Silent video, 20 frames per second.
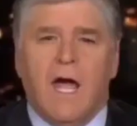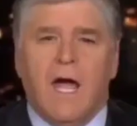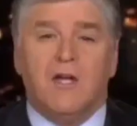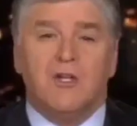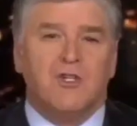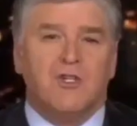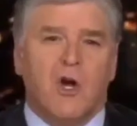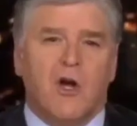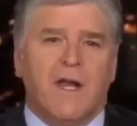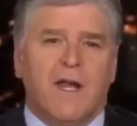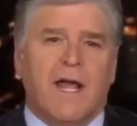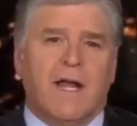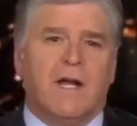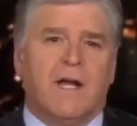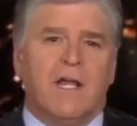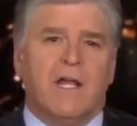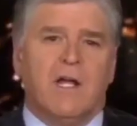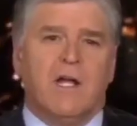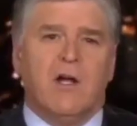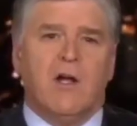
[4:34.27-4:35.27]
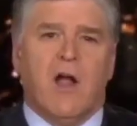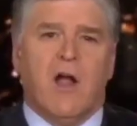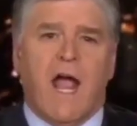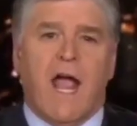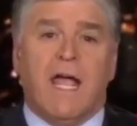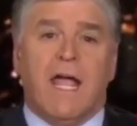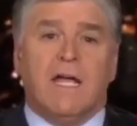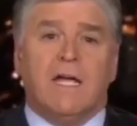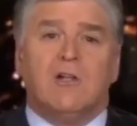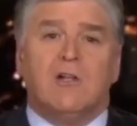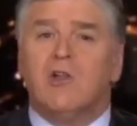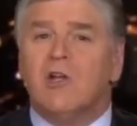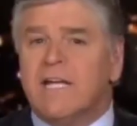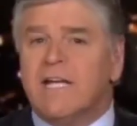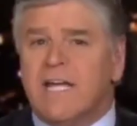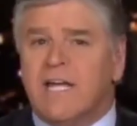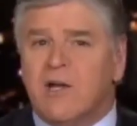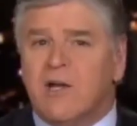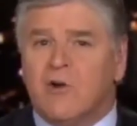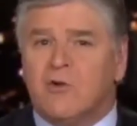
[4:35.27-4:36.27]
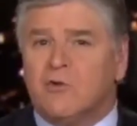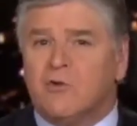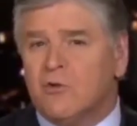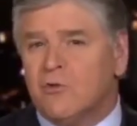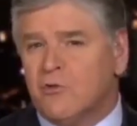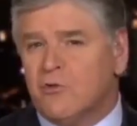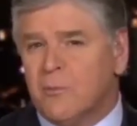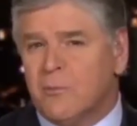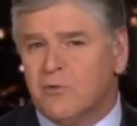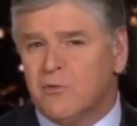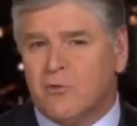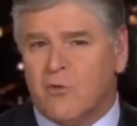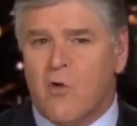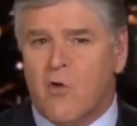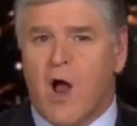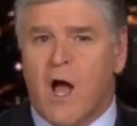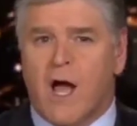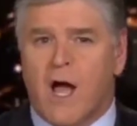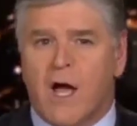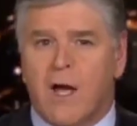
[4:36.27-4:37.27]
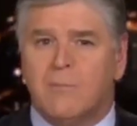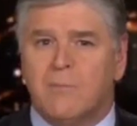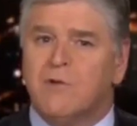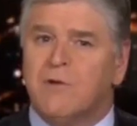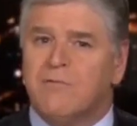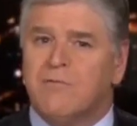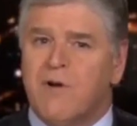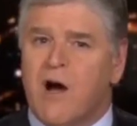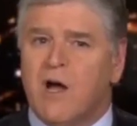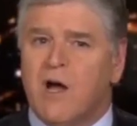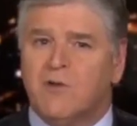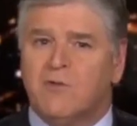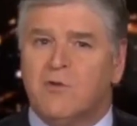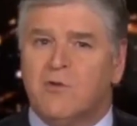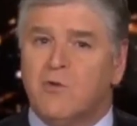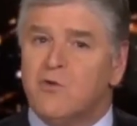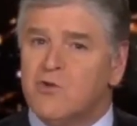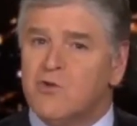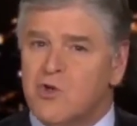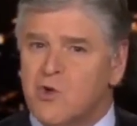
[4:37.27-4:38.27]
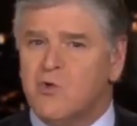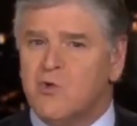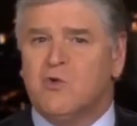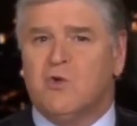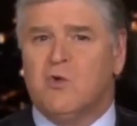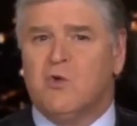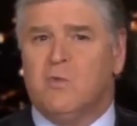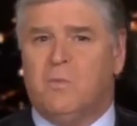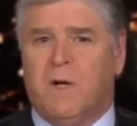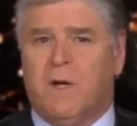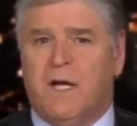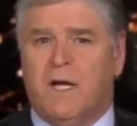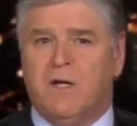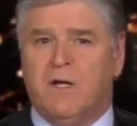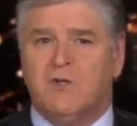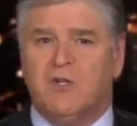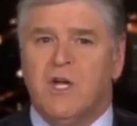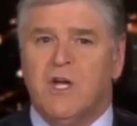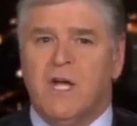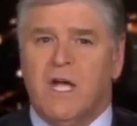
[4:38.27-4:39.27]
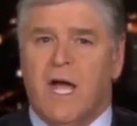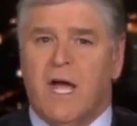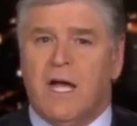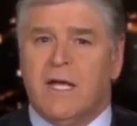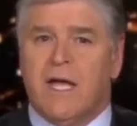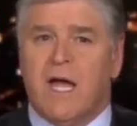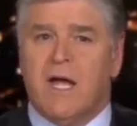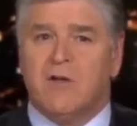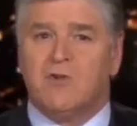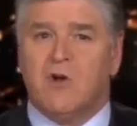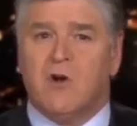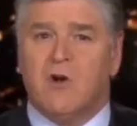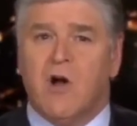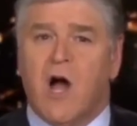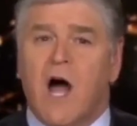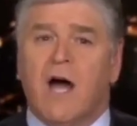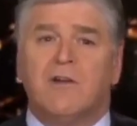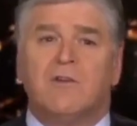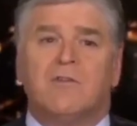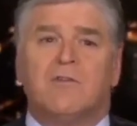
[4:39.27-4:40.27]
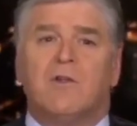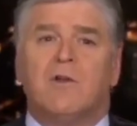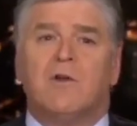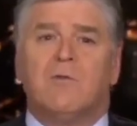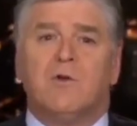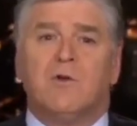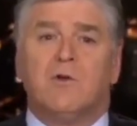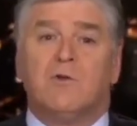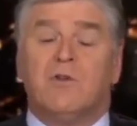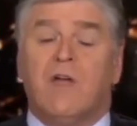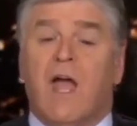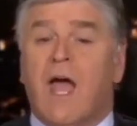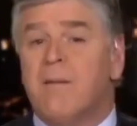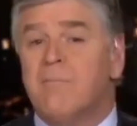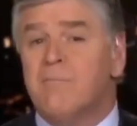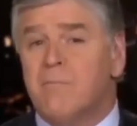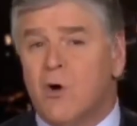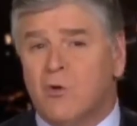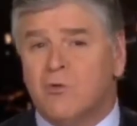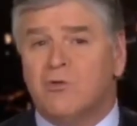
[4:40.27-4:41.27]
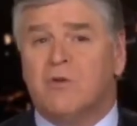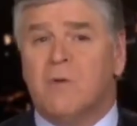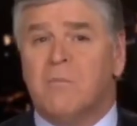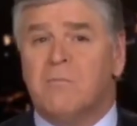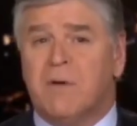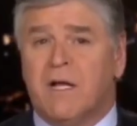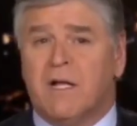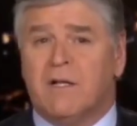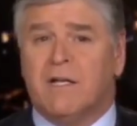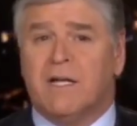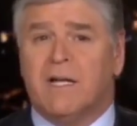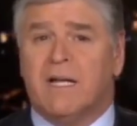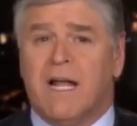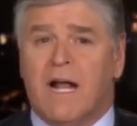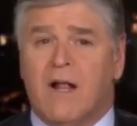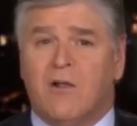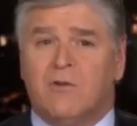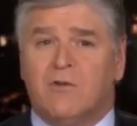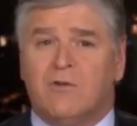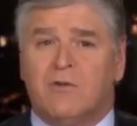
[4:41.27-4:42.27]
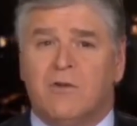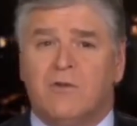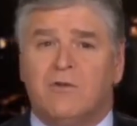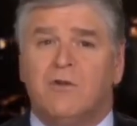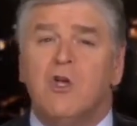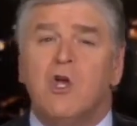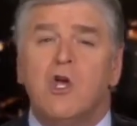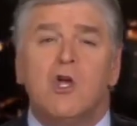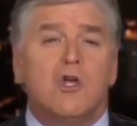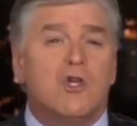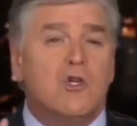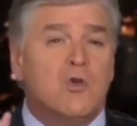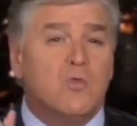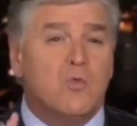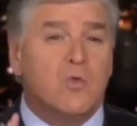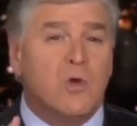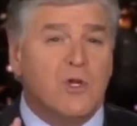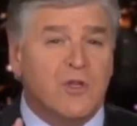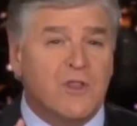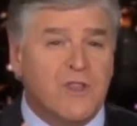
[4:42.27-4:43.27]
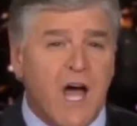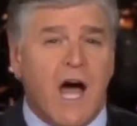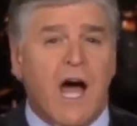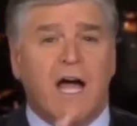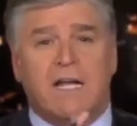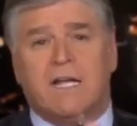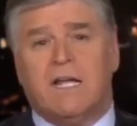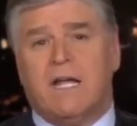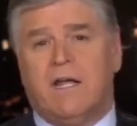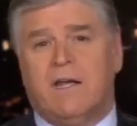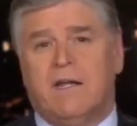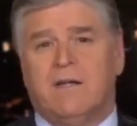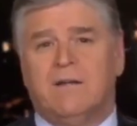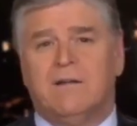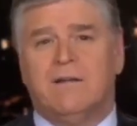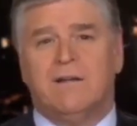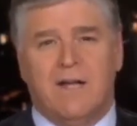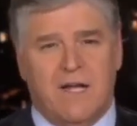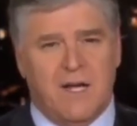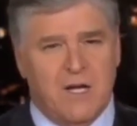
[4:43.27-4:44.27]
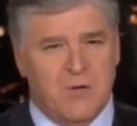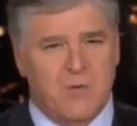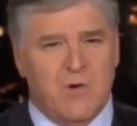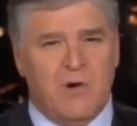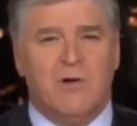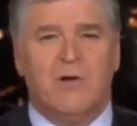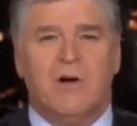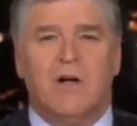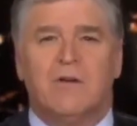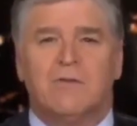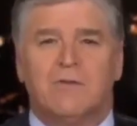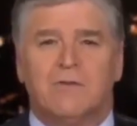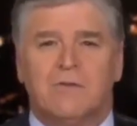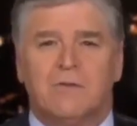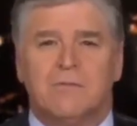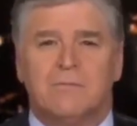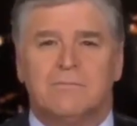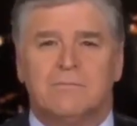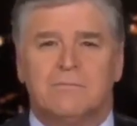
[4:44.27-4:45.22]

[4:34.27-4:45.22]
Hey, Sean Hannity here. Hey, click here to subscribe to Fox News YouTube page and catch our hottest interviews and most compelling analysis. You will not get it anywhere else.